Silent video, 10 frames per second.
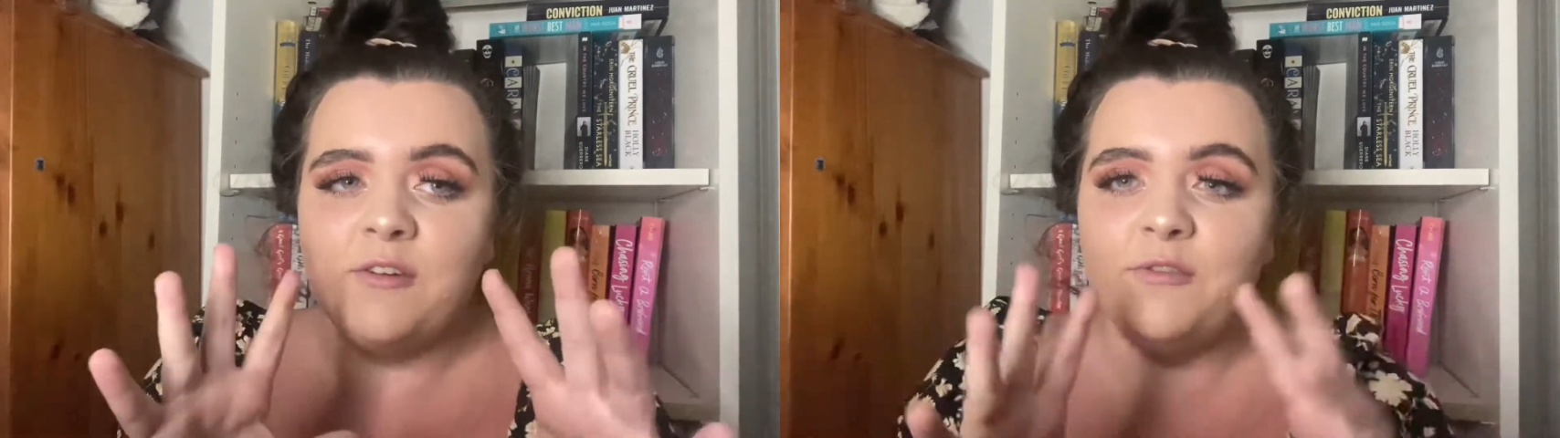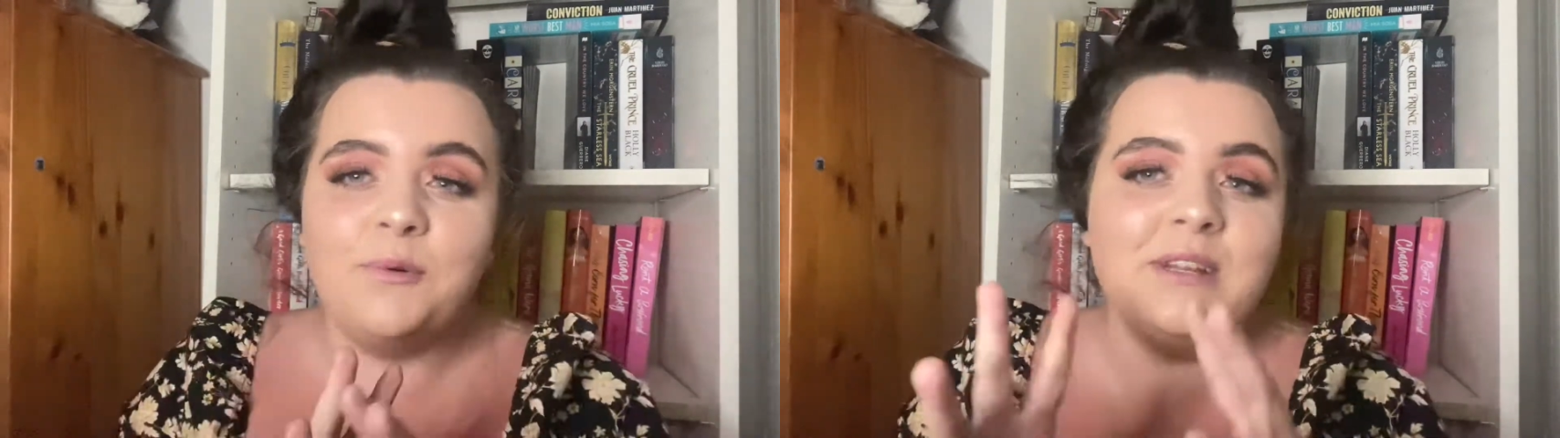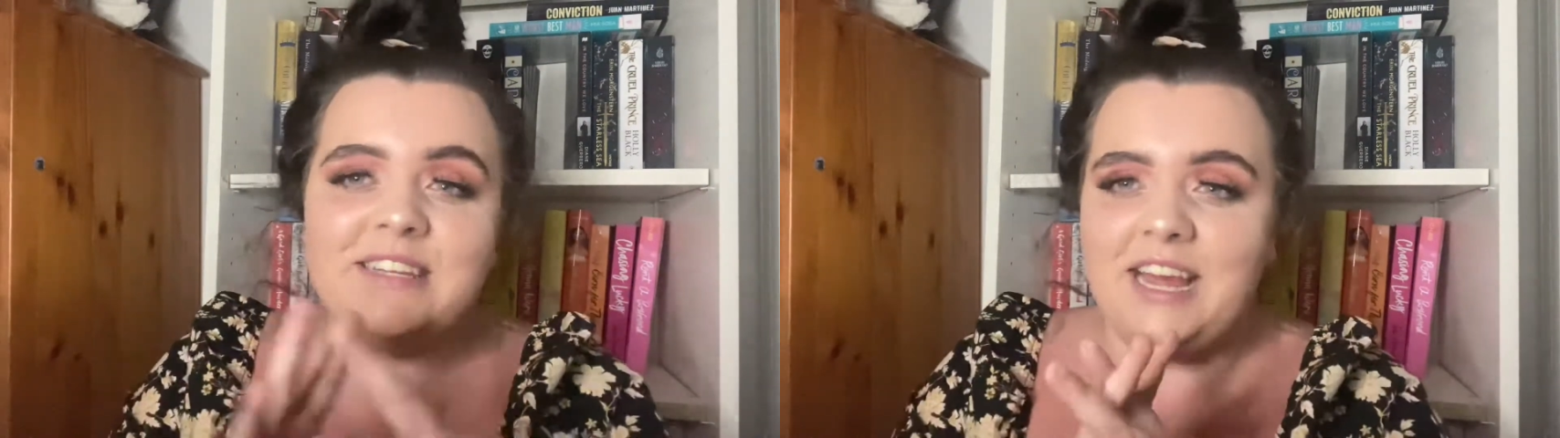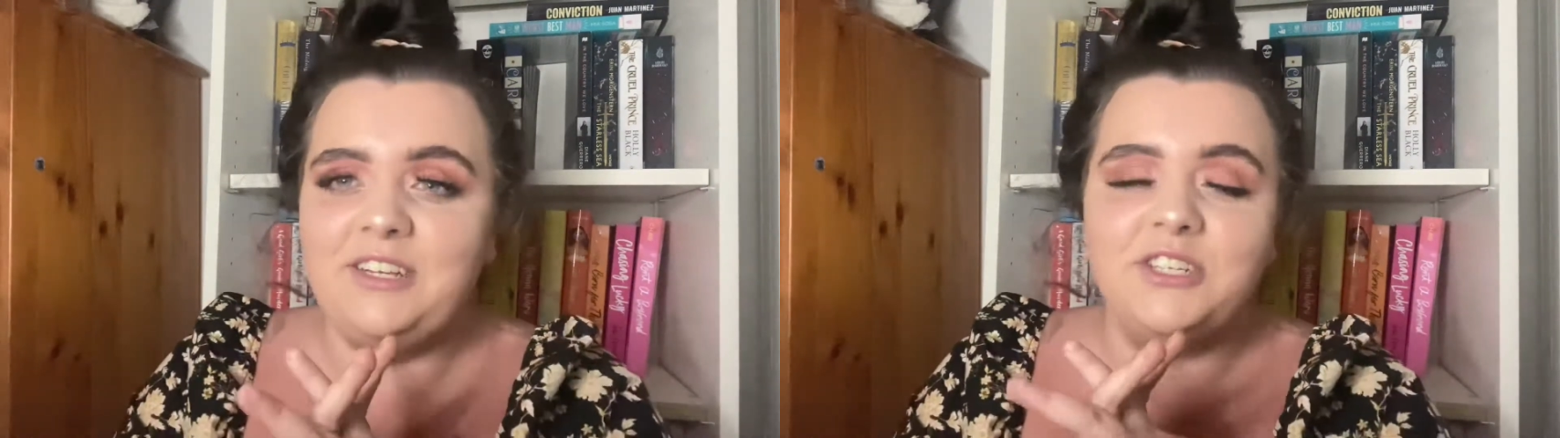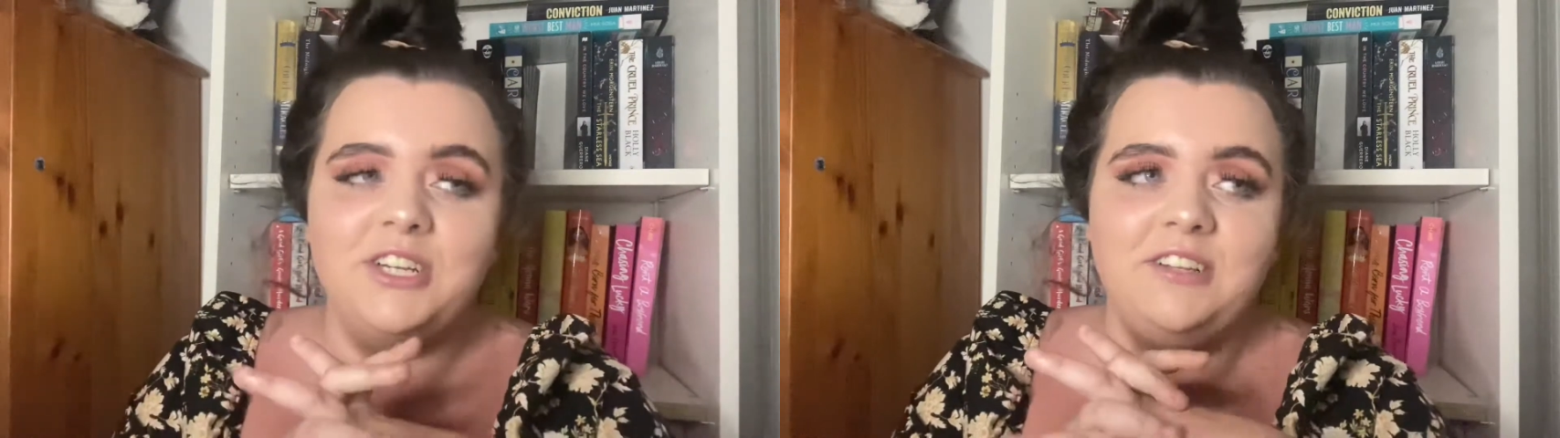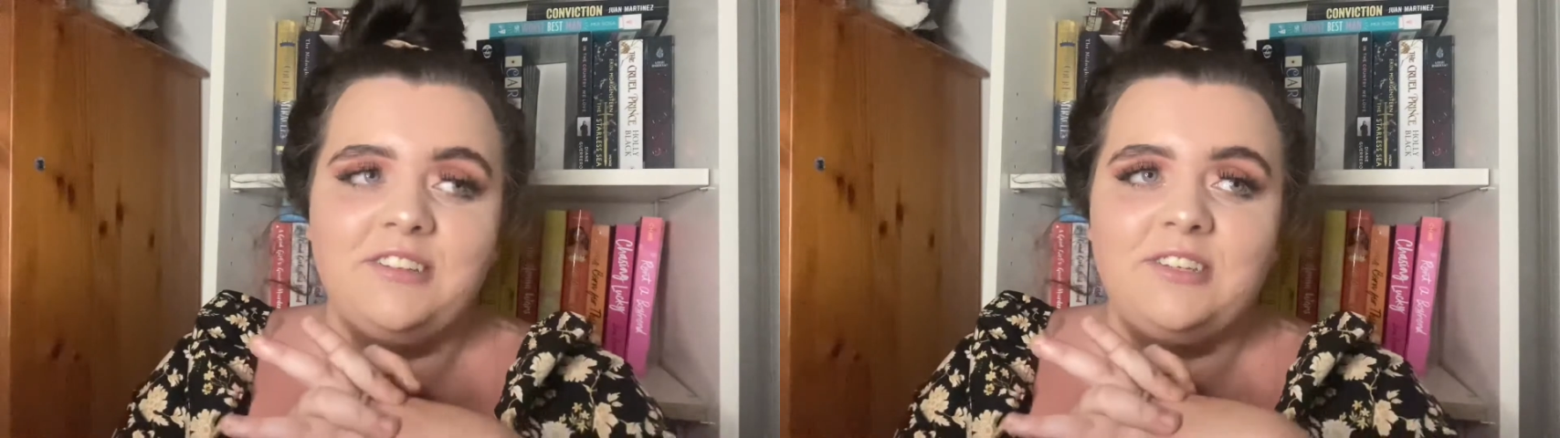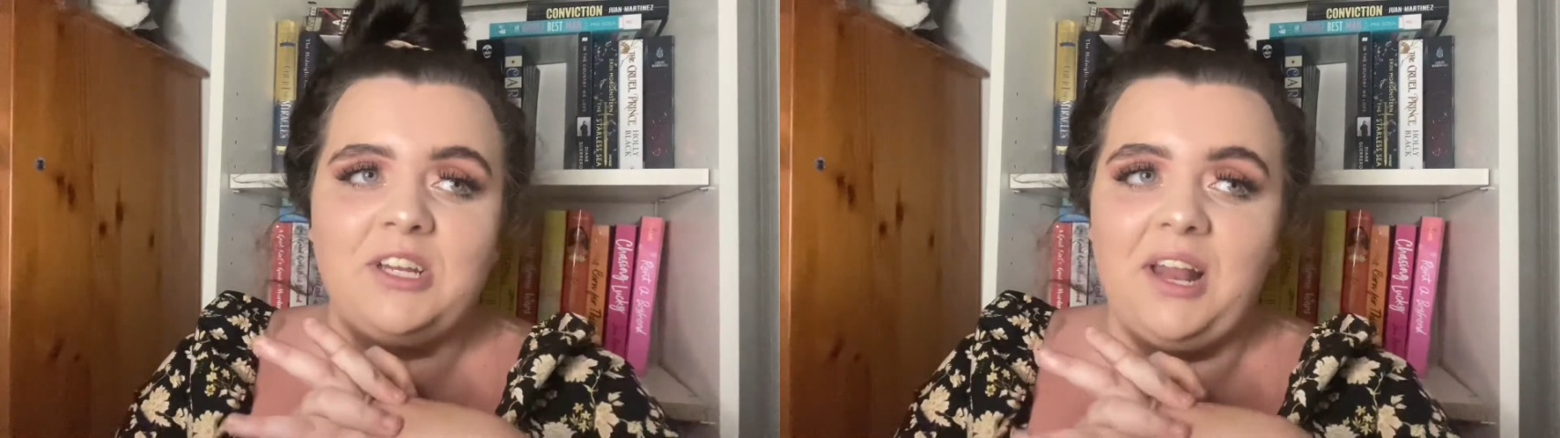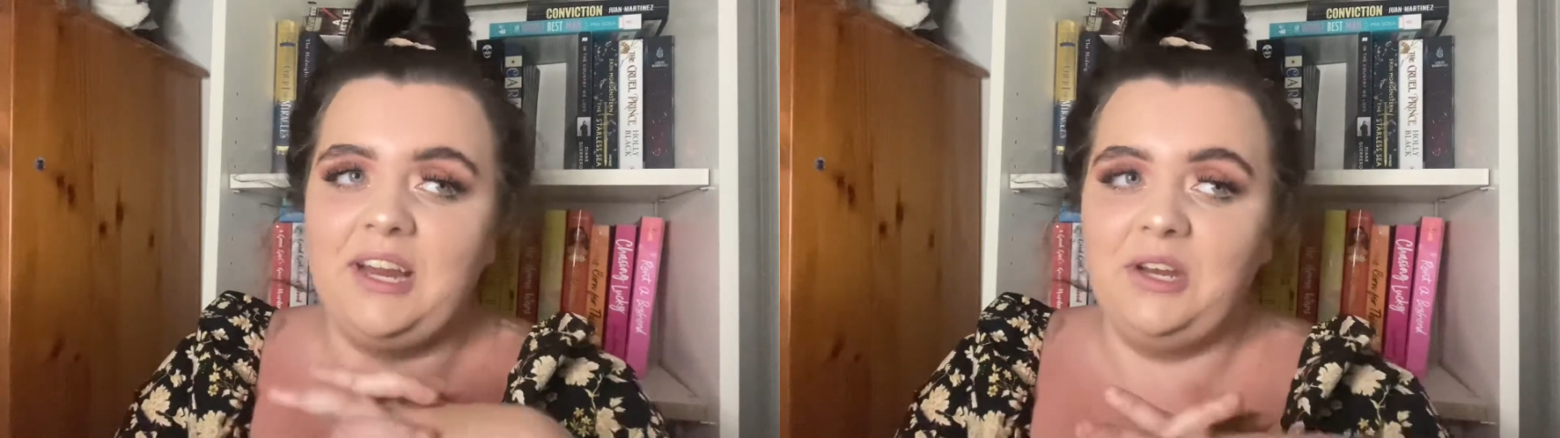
full intentions to like